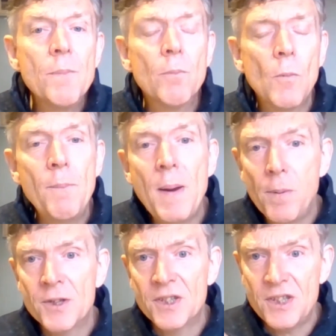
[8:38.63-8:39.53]
When
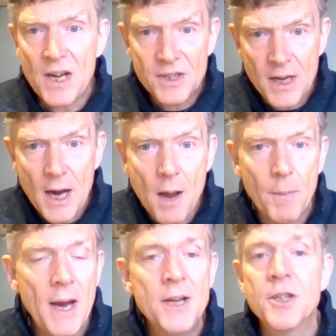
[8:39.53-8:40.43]
people are setting
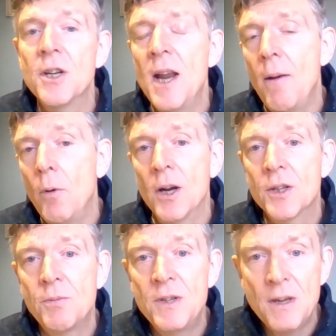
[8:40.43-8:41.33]
up agent
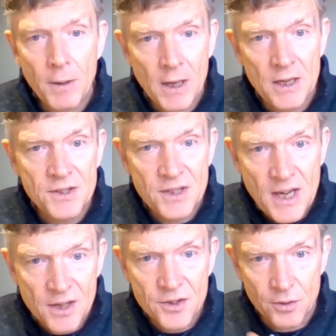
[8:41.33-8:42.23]
networks, we typically
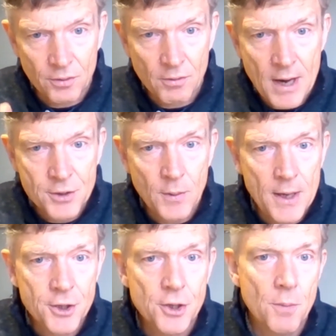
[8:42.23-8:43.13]
see a sort of
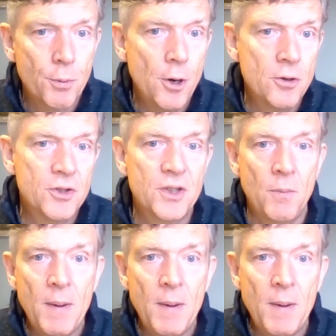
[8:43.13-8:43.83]
graduation approach.